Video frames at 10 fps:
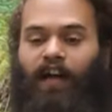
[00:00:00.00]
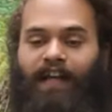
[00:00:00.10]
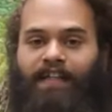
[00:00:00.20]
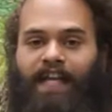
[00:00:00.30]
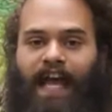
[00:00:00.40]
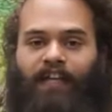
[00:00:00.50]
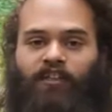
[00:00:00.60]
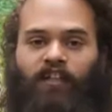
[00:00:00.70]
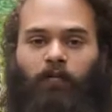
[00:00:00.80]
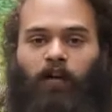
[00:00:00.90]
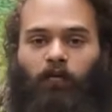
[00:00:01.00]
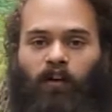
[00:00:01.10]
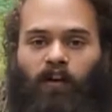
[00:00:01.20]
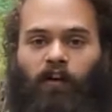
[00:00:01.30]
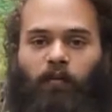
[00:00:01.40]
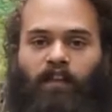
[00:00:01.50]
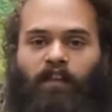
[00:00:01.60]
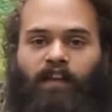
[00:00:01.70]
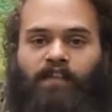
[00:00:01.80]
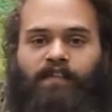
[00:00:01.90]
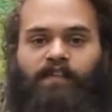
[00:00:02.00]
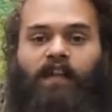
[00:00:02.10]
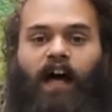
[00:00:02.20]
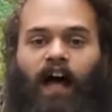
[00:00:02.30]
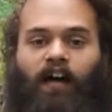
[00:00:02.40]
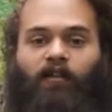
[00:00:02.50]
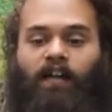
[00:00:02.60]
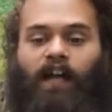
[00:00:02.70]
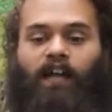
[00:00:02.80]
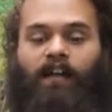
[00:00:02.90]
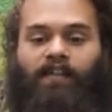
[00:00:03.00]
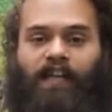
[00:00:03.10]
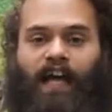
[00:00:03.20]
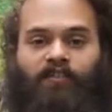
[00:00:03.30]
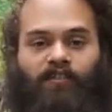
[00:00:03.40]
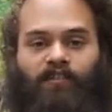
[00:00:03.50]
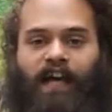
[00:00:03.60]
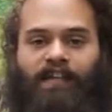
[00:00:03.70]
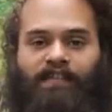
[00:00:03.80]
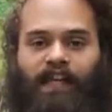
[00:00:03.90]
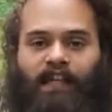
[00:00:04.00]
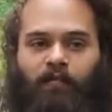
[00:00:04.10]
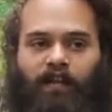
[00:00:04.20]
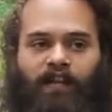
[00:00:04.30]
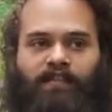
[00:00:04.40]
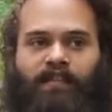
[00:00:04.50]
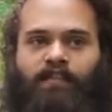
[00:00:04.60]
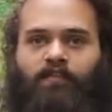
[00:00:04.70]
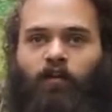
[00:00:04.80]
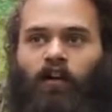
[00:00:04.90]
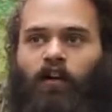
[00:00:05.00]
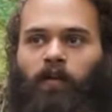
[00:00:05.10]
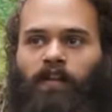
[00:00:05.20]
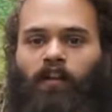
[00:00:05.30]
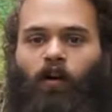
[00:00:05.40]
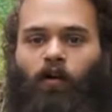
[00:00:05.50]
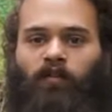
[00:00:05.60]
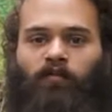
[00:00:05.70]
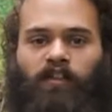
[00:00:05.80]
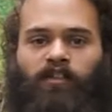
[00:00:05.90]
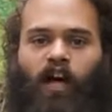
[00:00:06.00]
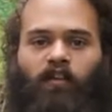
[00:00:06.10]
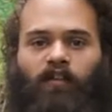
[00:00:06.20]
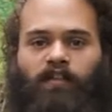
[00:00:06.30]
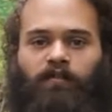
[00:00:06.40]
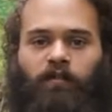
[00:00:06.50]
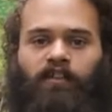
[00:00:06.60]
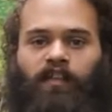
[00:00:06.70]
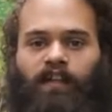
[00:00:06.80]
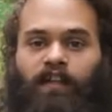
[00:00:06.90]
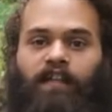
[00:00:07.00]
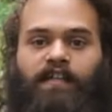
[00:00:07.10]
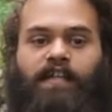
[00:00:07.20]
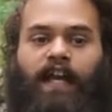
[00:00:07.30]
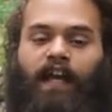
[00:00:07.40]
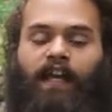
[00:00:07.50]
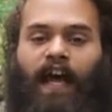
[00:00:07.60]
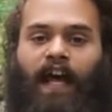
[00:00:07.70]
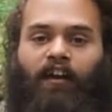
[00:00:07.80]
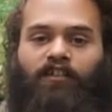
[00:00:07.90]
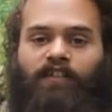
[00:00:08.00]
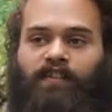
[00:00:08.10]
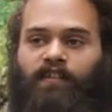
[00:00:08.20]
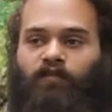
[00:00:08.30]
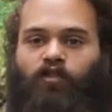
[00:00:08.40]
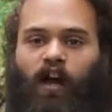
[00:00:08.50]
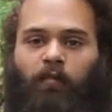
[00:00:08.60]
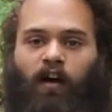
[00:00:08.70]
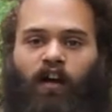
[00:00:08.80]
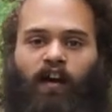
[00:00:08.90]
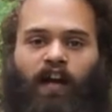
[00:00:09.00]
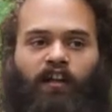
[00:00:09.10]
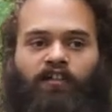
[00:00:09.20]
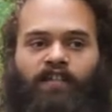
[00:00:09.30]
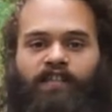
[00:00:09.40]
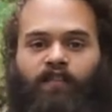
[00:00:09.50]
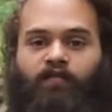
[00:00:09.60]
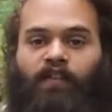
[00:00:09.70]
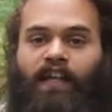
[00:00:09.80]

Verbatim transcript: an intention when working with this uh, Kriya, this exercise set, because this is working with the lower three chakras, which can contain energies of trauma or energies of